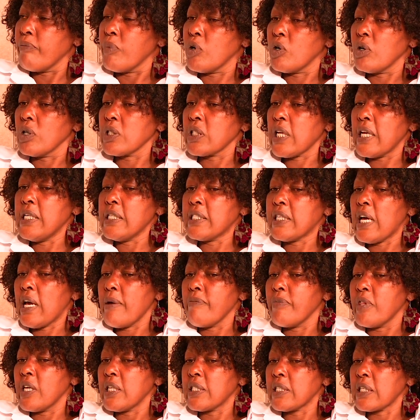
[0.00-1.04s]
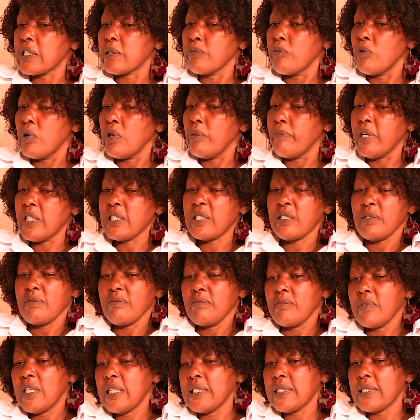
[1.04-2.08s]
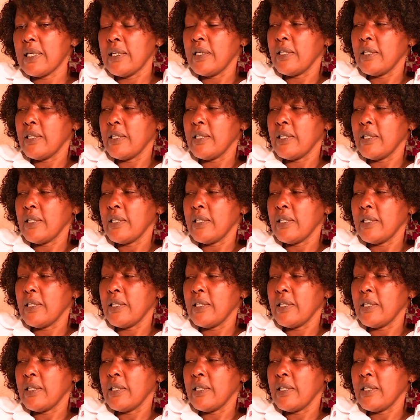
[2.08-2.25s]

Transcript: because anytime there's a small mess, that's a